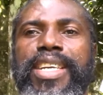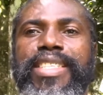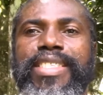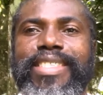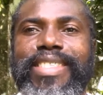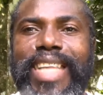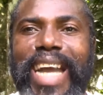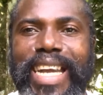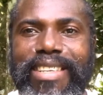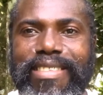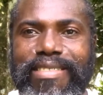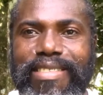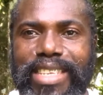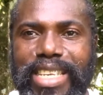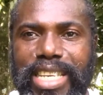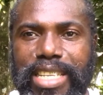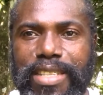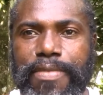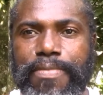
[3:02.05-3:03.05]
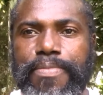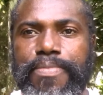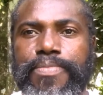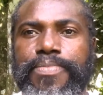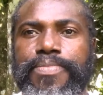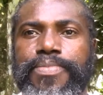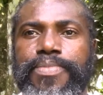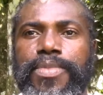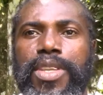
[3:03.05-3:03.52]
19
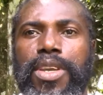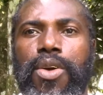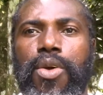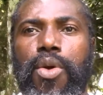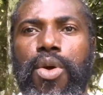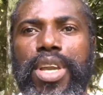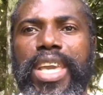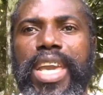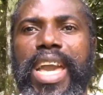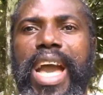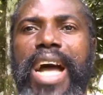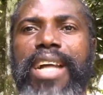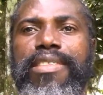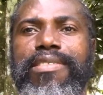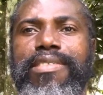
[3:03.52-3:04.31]
okay and